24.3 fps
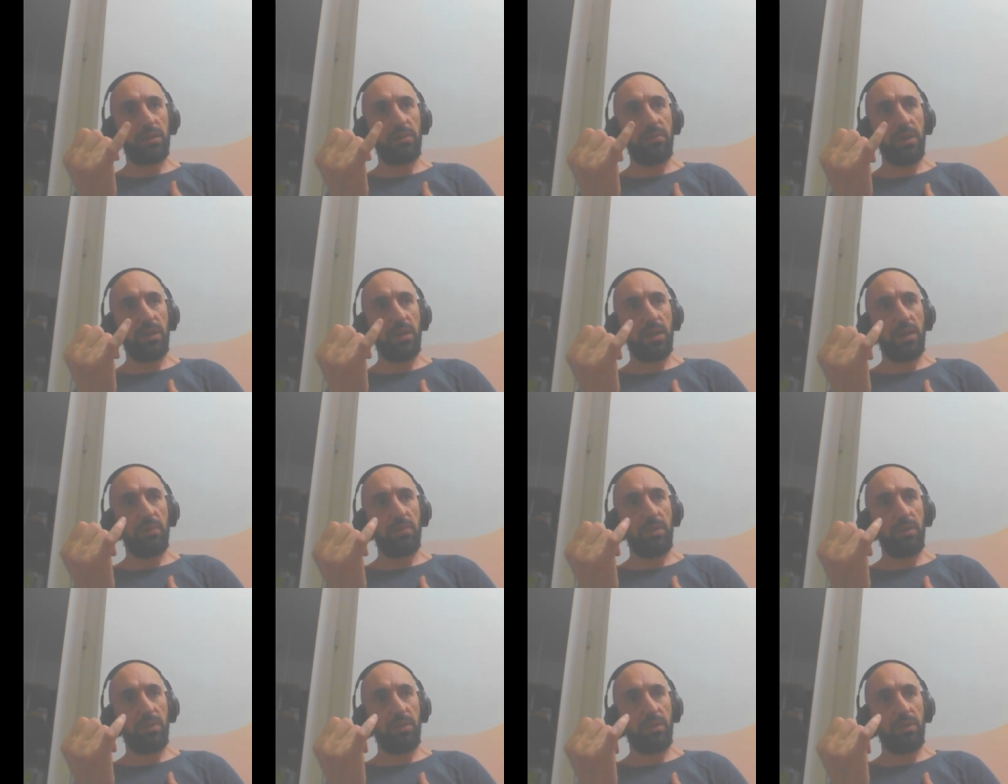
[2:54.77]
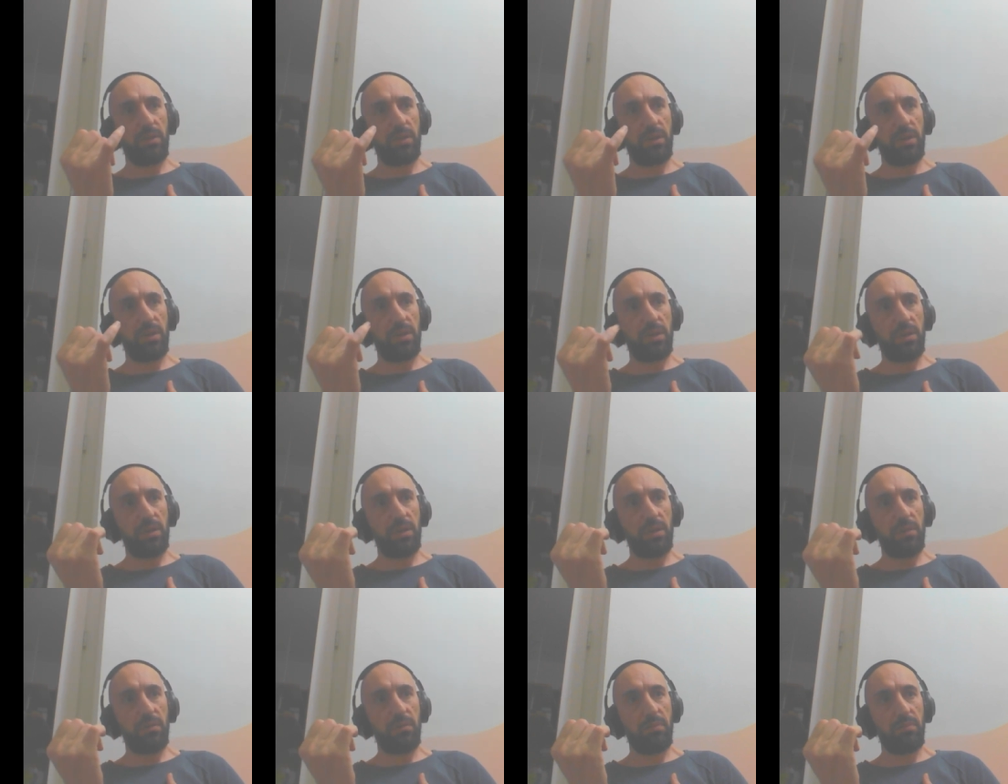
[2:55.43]
me about
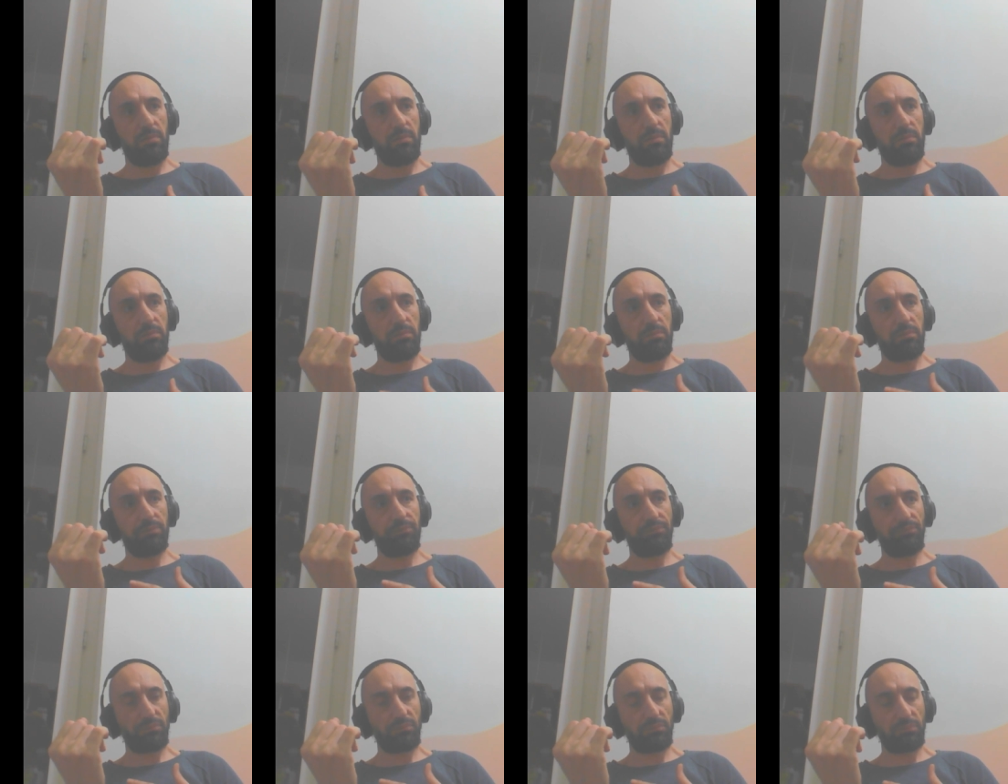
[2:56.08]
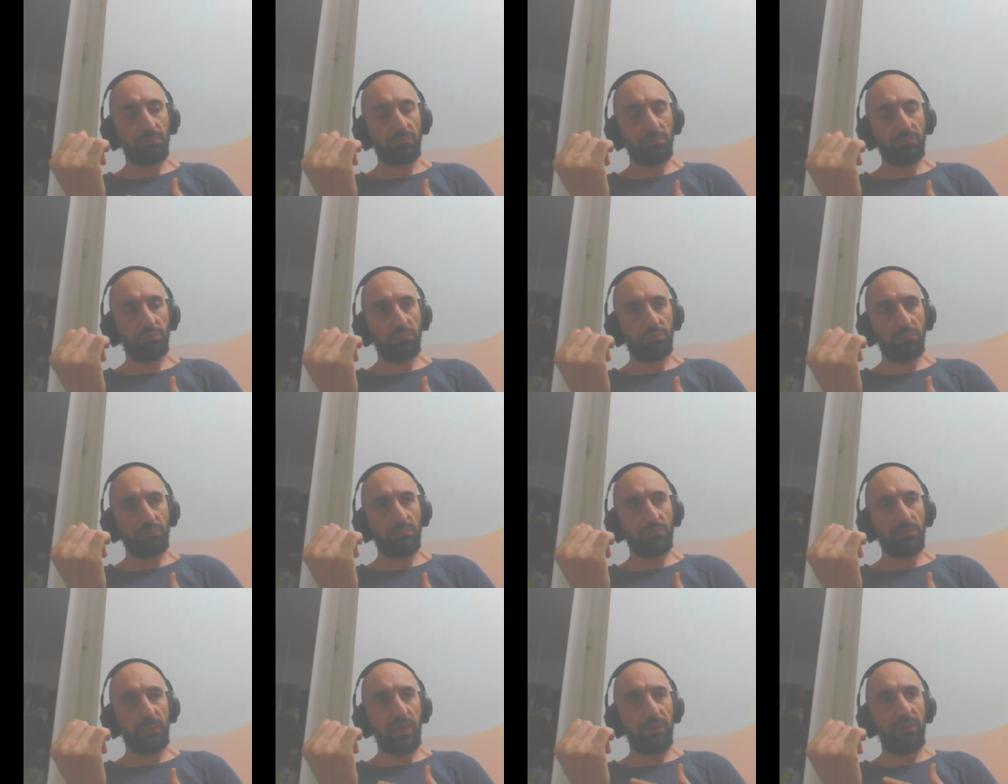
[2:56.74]
uh,
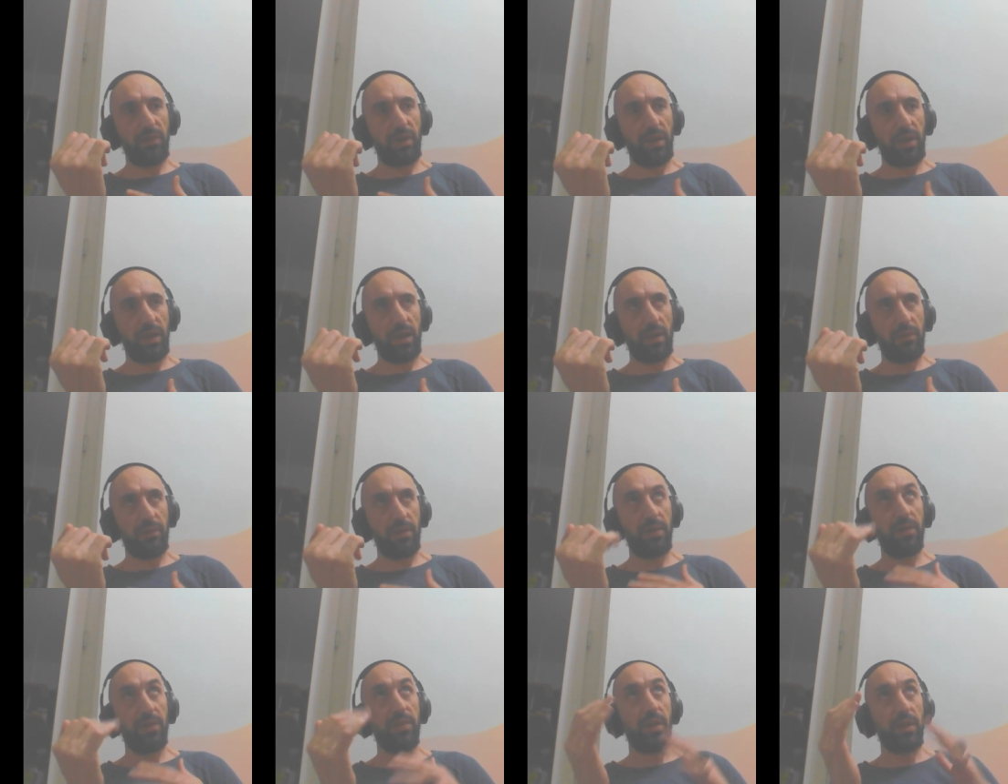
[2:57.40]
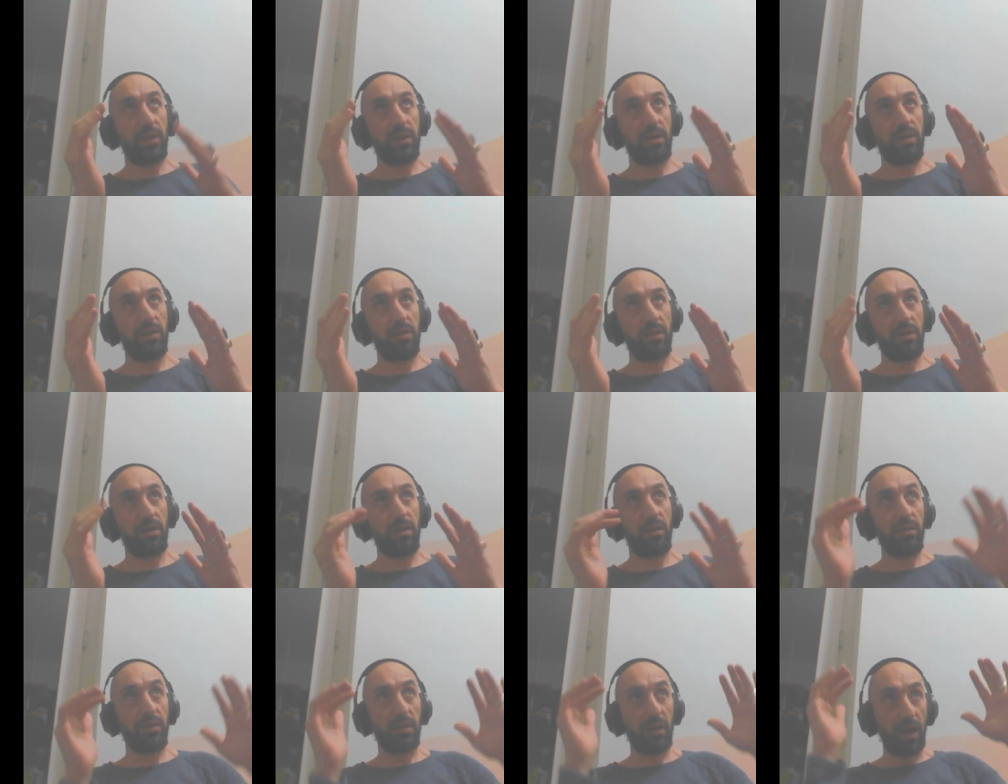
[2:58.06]
if I have in the
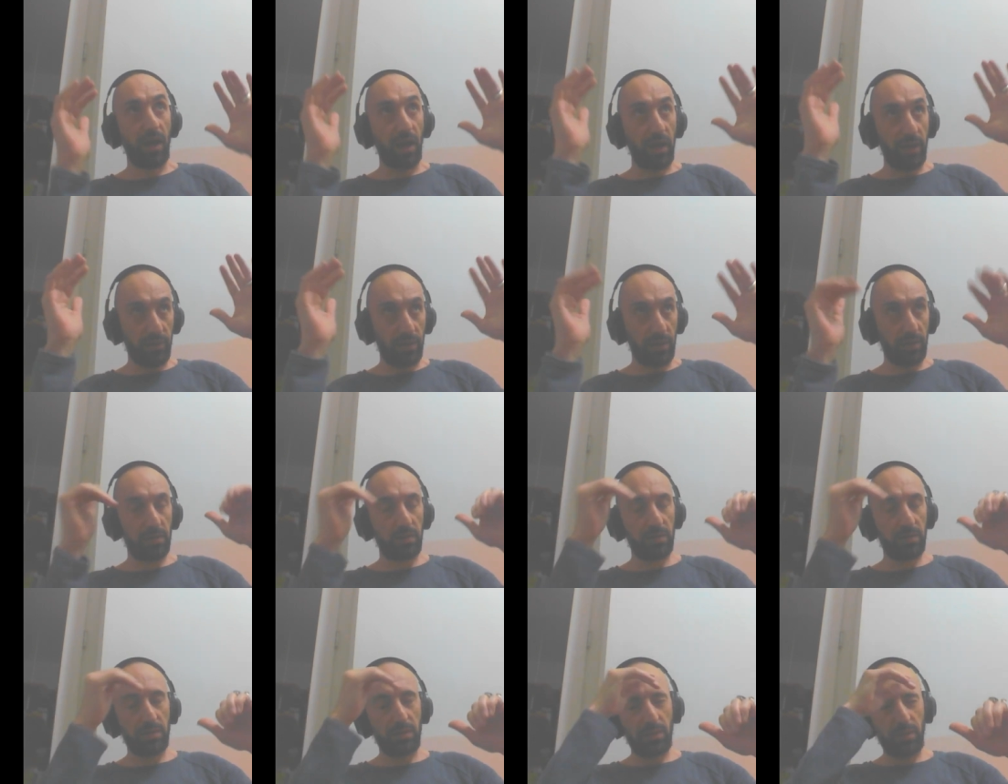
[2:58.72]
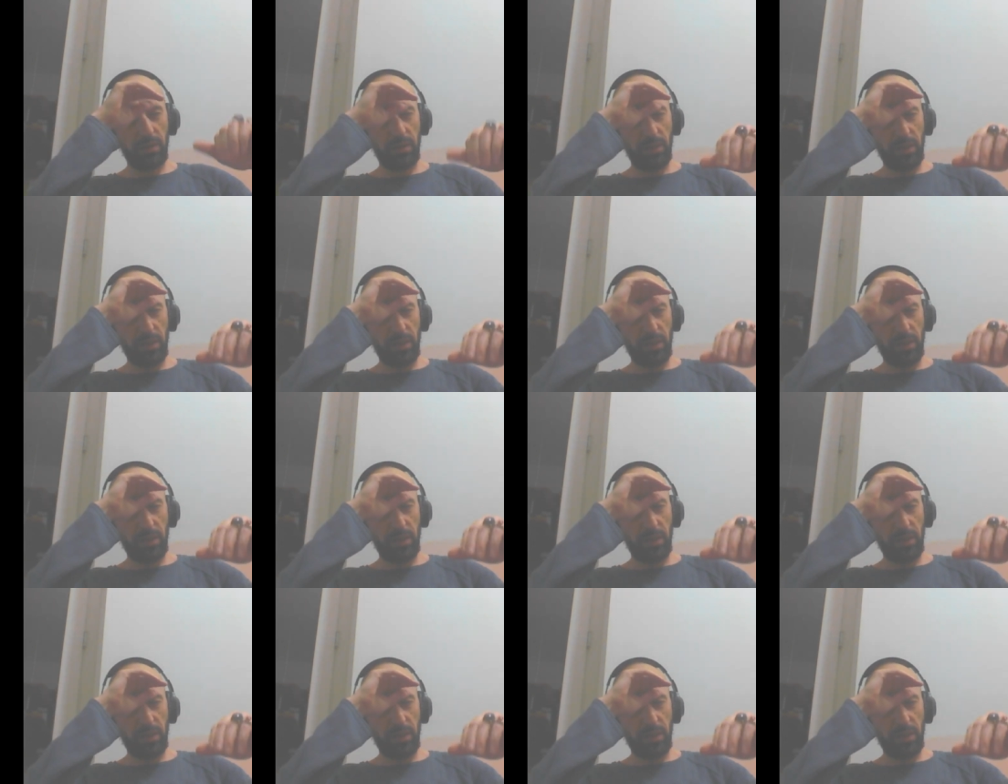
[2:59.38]
kernel drivers, in